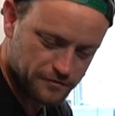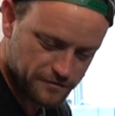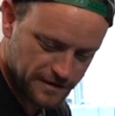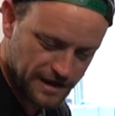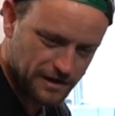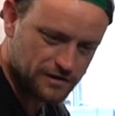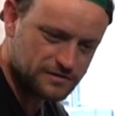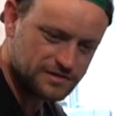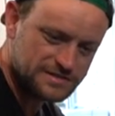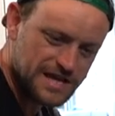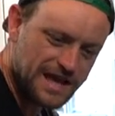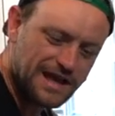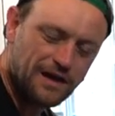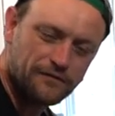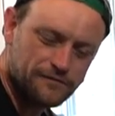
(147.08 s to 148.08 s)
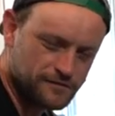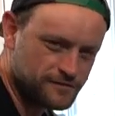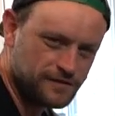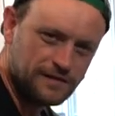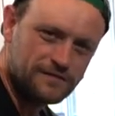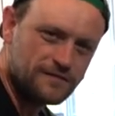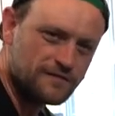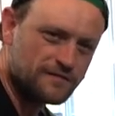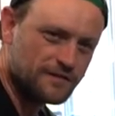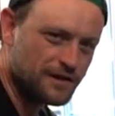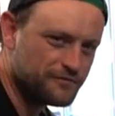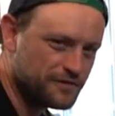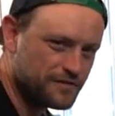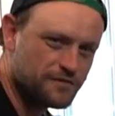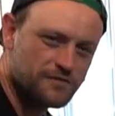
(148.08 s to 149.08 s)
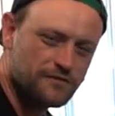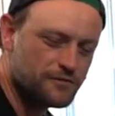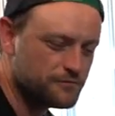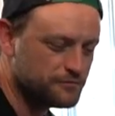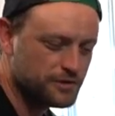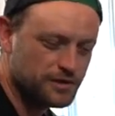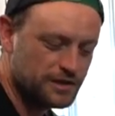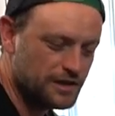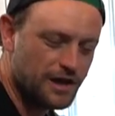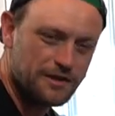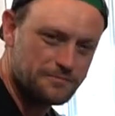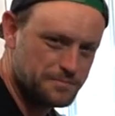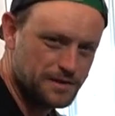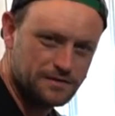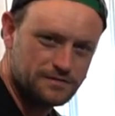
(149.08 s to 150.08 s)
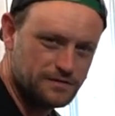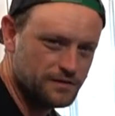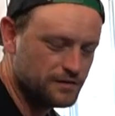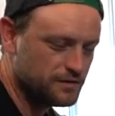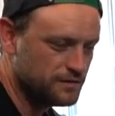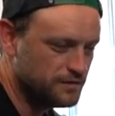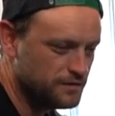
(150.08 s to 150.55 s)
are scared to take out the seats and stuff. It's really not a big deal.